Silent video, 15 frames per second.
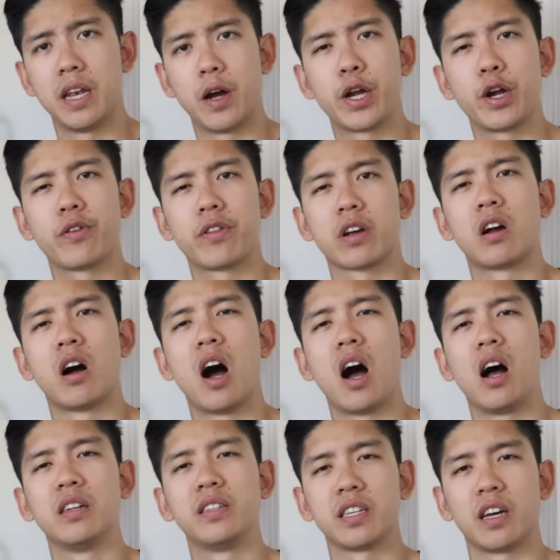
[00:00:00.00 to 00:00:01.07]
Now here are the
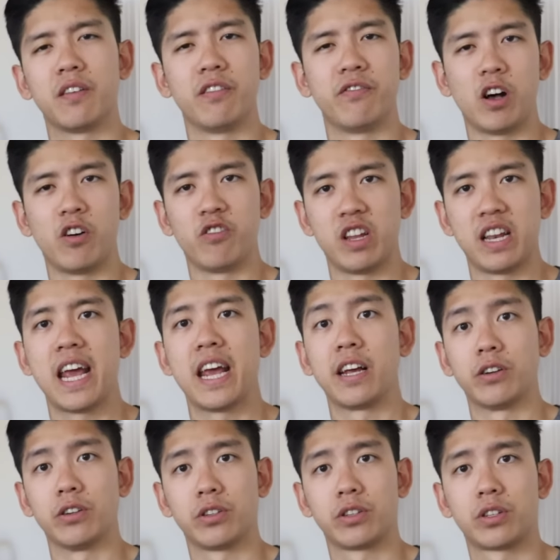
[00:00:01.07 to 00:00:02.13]
cons of the velvet
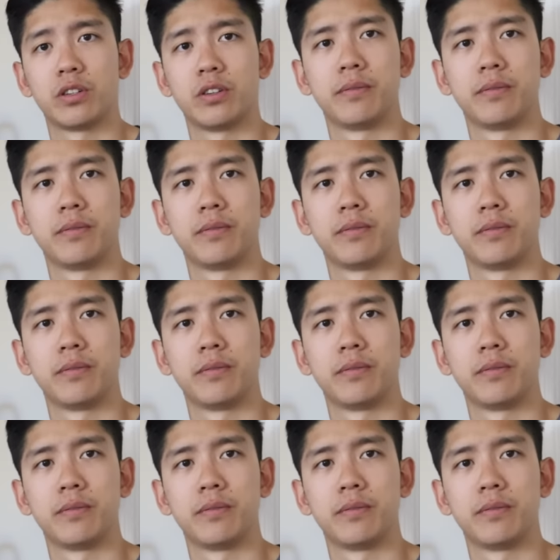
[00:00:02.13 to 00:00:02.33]
hangers.